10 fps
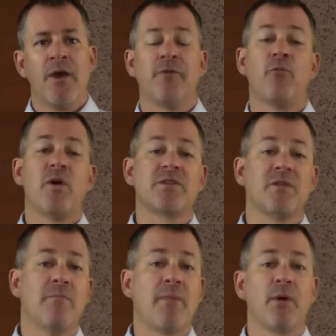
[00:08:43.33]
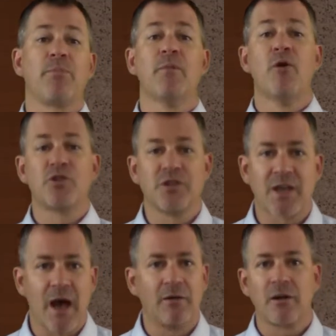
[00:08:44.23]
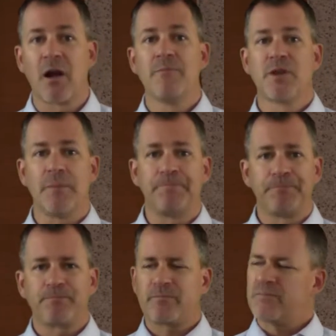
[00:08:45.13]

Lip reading: and once the Member Promotions calendar comes up,